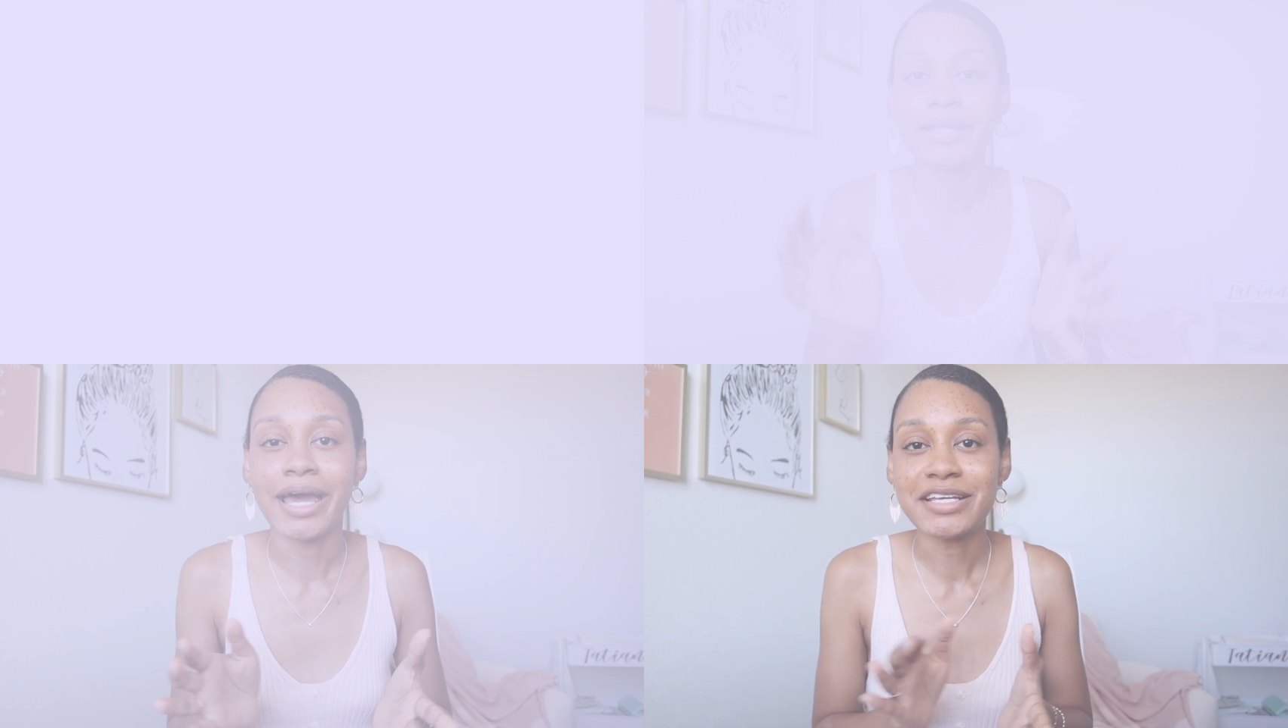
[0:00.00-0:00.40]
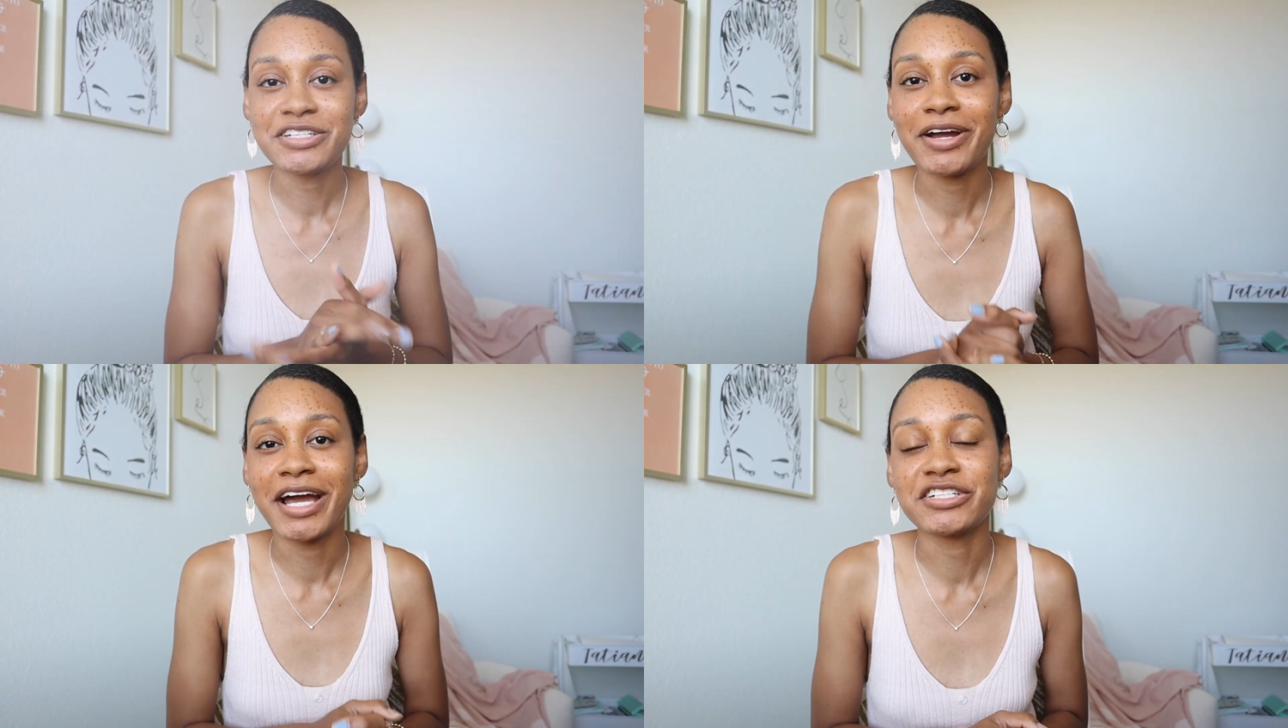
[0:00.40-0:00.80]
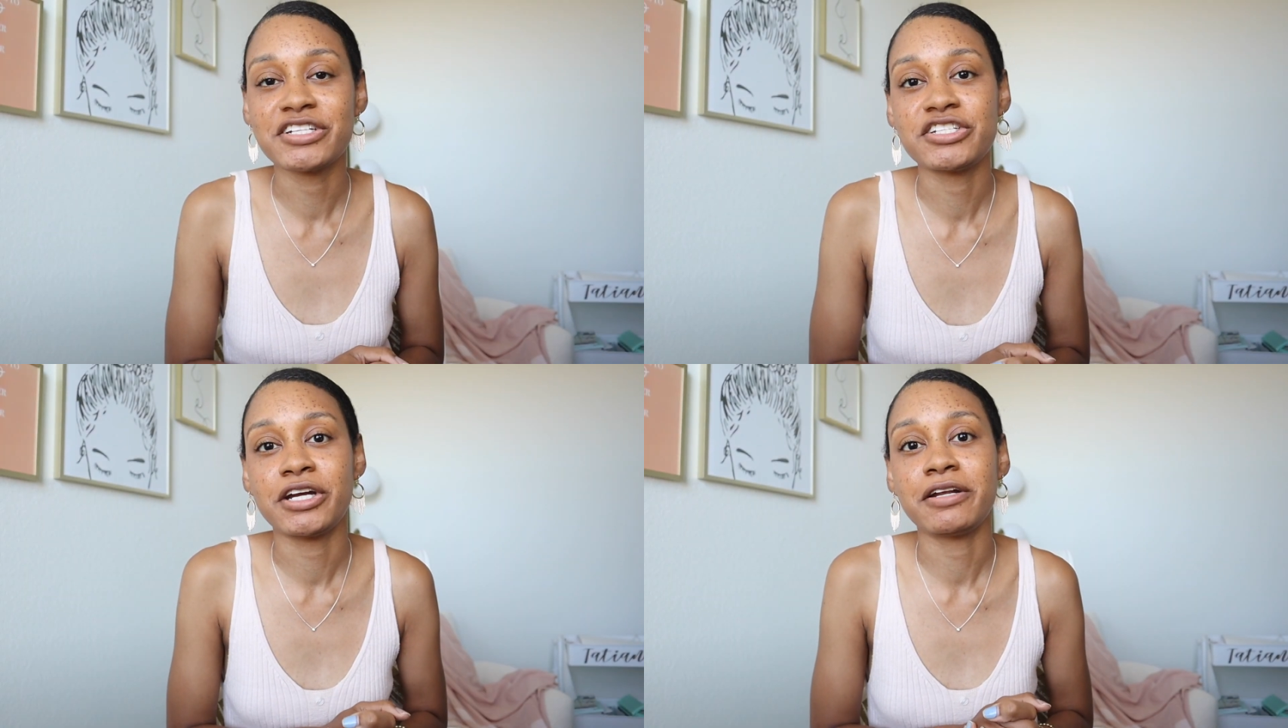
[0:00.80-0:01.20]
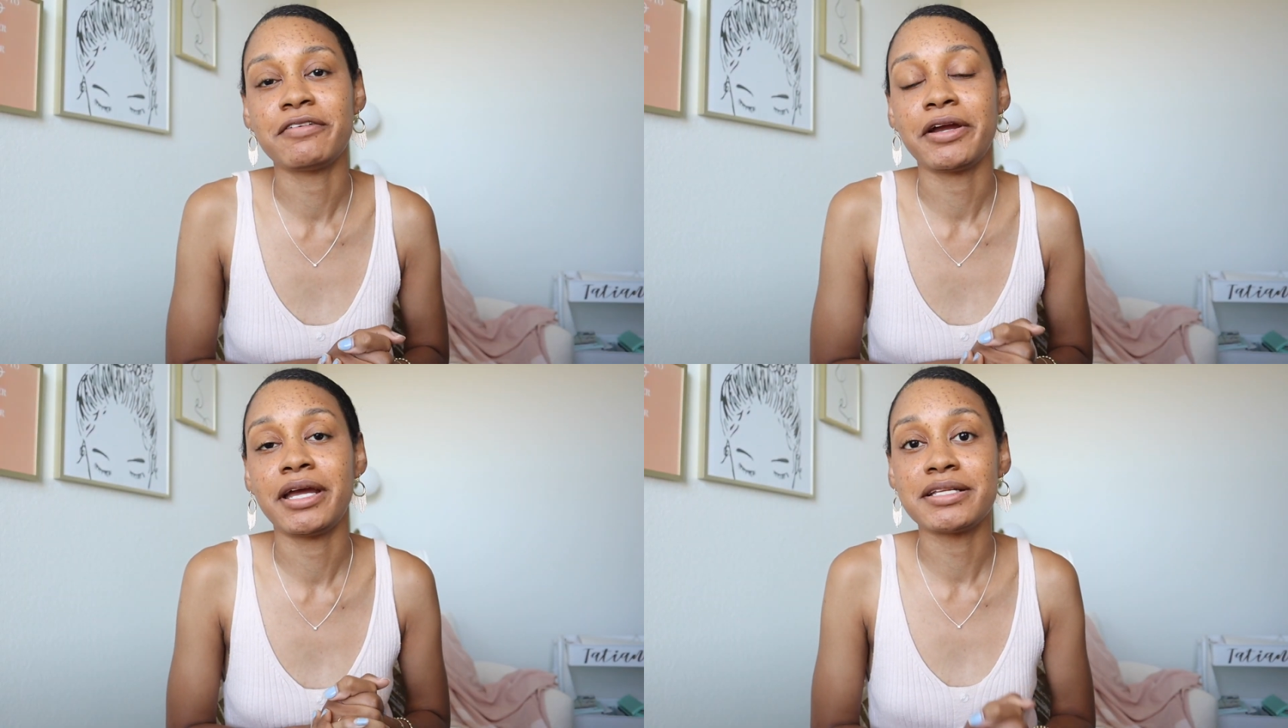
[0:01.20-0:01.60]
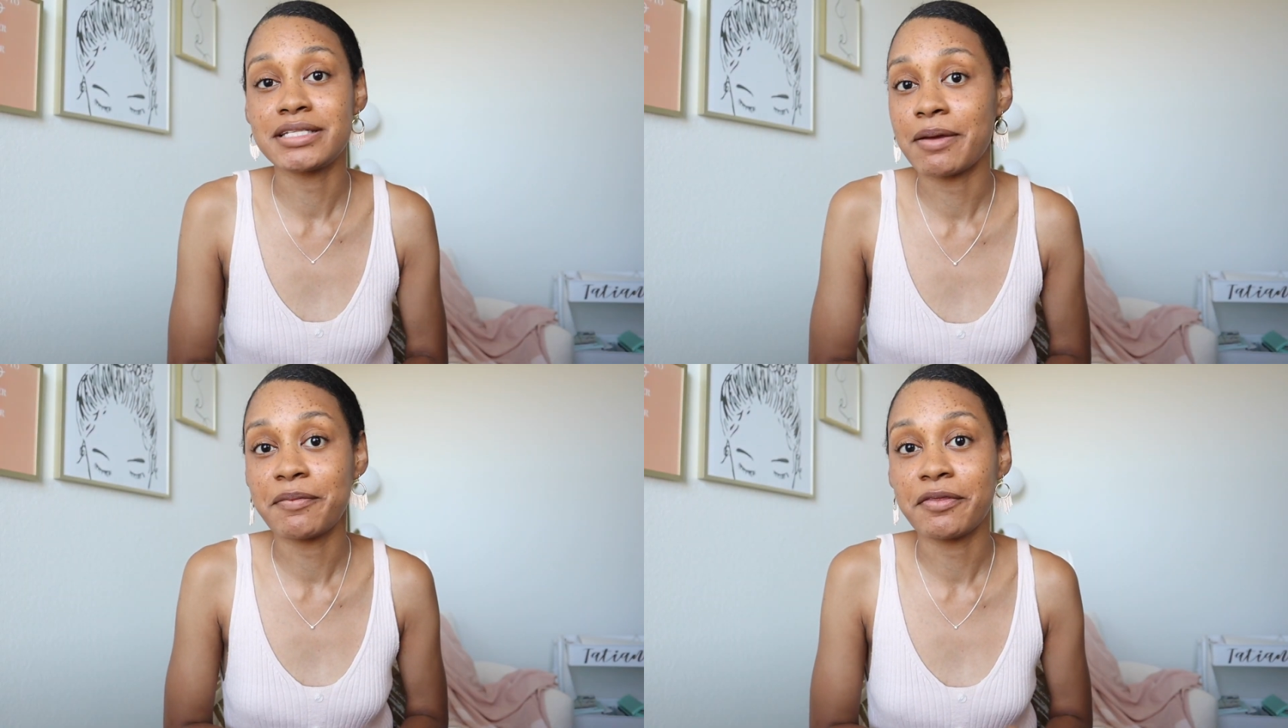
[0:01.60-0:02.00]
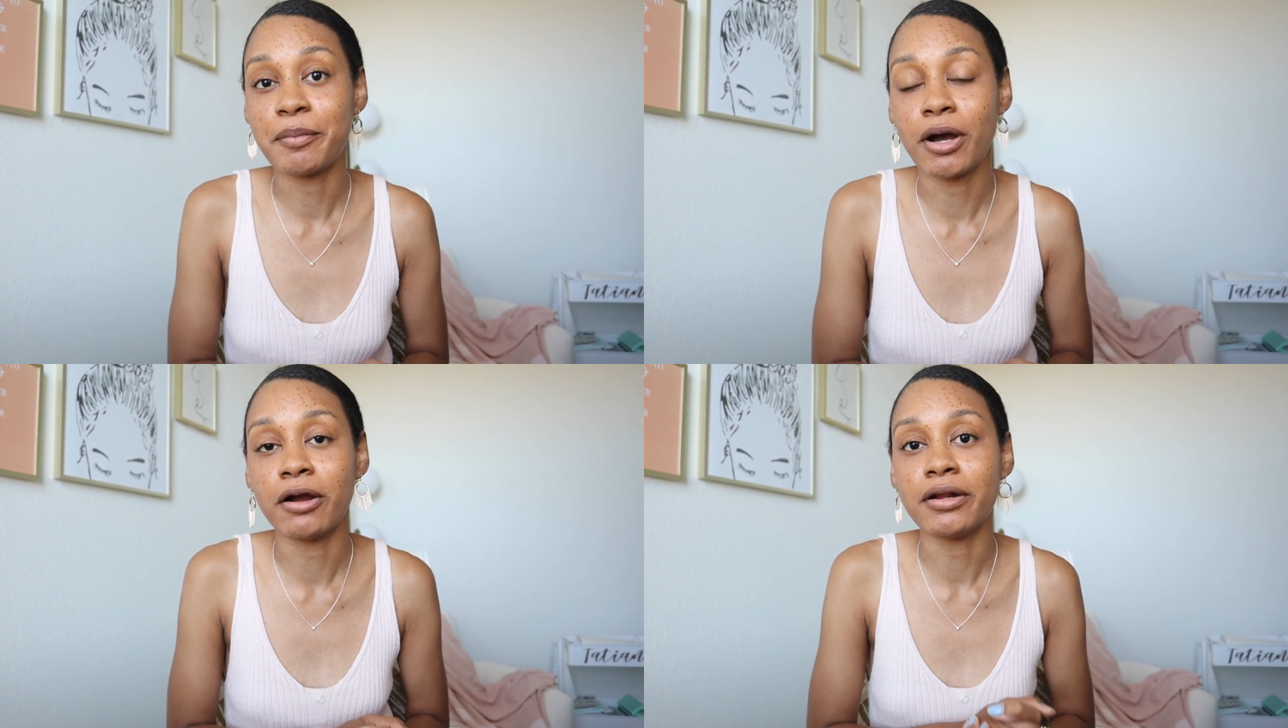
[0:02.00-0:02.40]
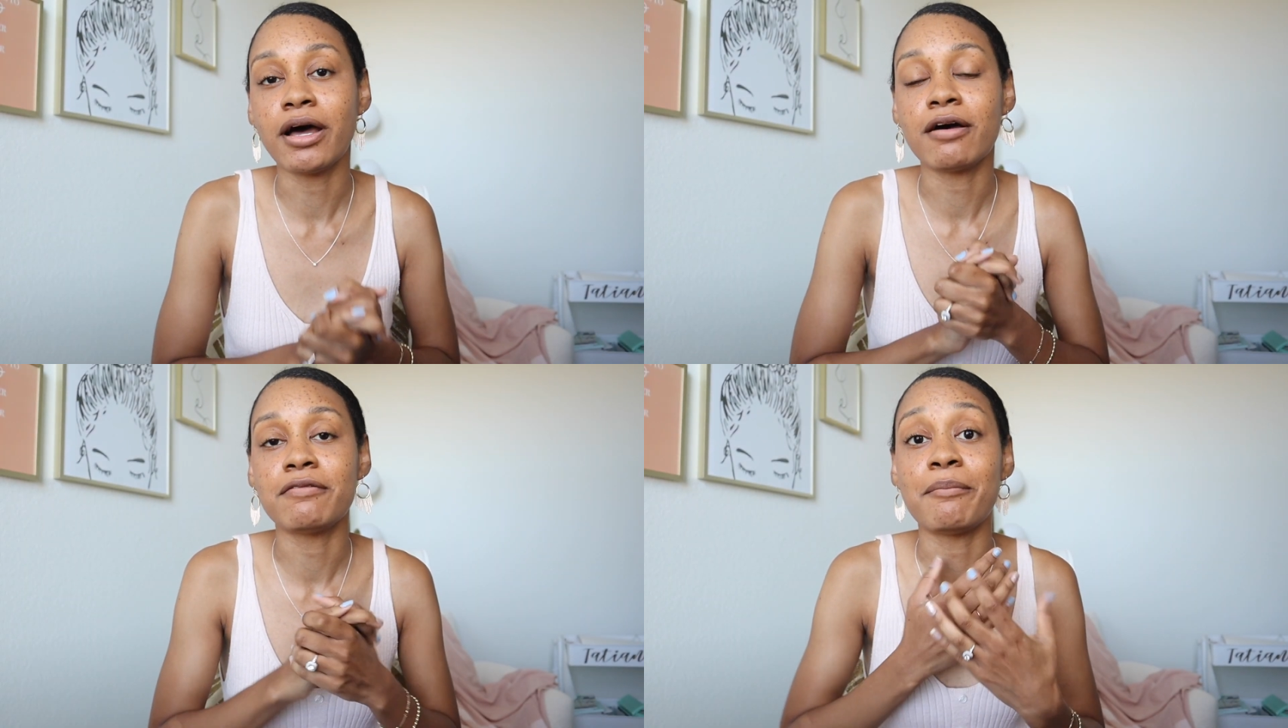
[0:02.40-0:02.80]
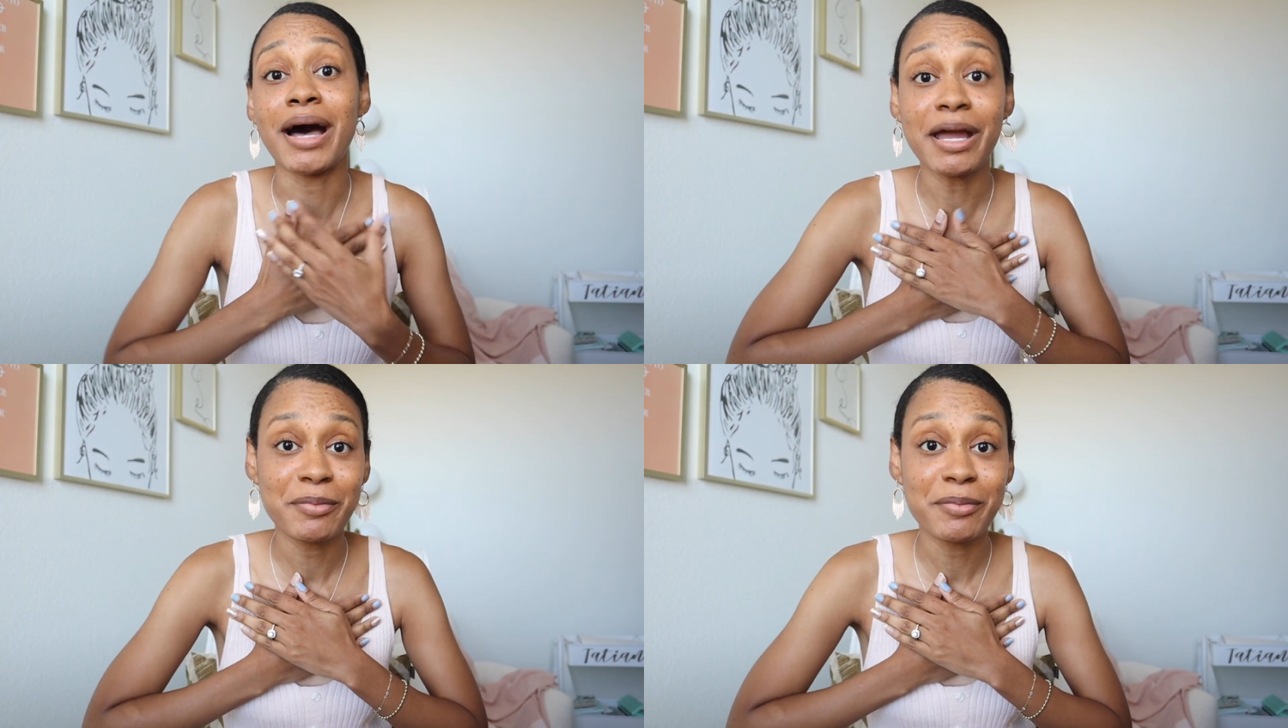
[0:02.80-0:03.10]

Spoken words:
Last year, I actually shared a very in-depth part of my